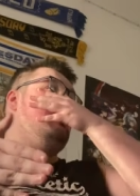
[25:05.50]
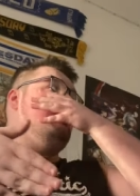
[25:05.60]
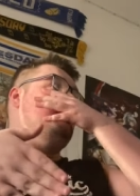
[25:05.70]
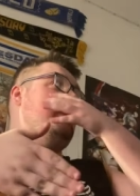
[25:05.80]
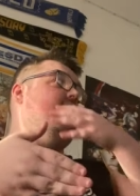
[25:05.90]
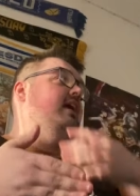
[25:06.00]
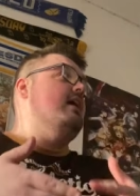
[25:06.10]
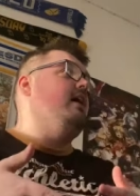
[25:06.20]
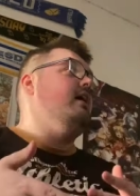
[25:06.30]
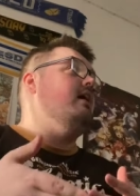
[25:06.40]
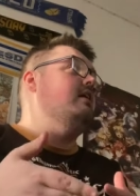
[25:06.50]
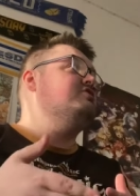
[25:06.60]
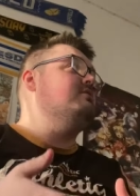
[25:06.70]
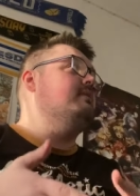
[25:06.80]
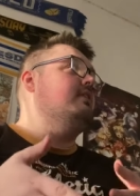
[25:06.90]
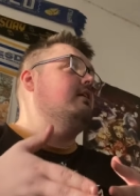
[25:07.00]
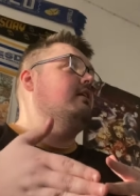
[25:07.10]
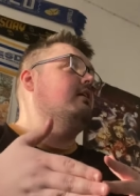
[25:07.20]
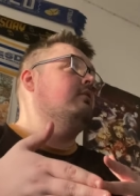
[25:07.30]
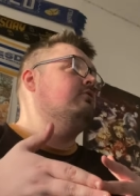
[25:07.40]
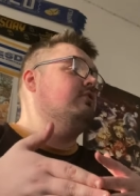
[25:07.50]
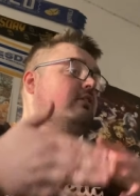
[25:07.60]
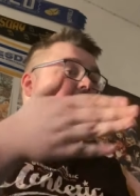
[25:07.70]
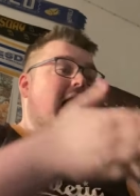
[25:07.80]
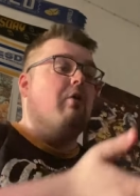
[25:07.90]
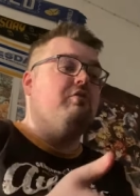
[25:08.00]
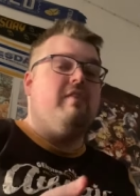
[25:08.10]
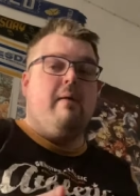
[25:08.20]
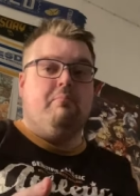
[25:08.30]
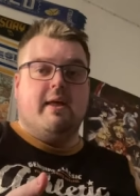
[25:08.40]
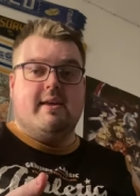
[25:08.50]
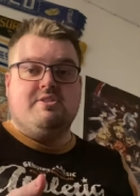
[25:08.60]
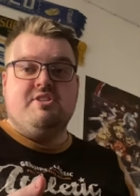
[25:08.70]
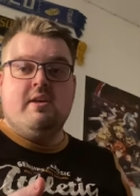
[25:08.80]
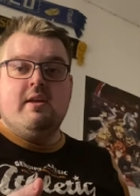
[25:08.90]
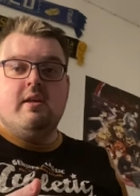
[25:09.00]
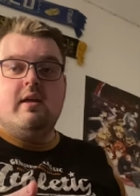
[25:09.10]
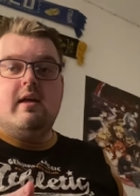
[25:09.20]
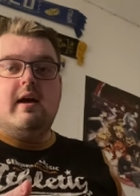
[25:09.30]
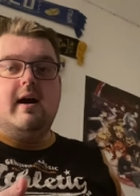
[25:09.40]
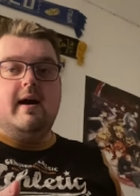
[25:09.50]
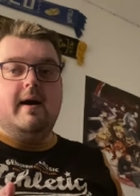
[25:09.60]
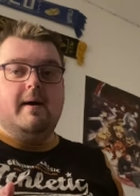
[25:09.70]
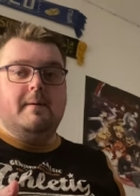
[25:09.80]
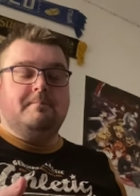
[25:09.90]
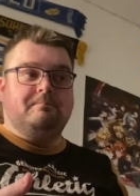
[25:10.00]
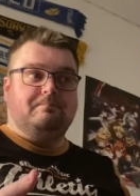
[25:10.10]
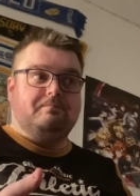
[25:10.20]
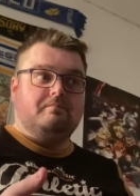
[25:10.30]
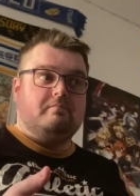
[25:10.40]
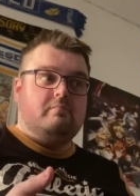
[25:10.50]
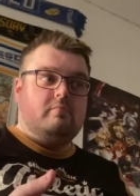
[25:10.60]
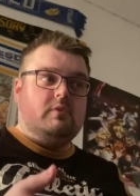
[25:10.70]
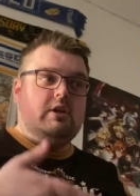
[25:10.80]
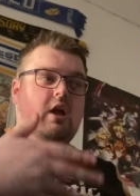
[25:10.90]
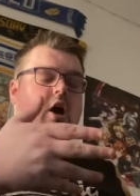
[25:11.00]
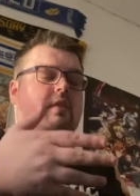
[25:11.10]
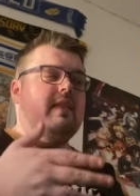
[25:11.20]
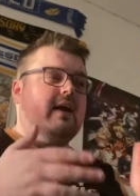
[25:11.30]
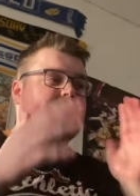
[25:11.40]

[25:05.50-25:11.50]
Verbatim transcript: the uh, some of the the Loud families um, on that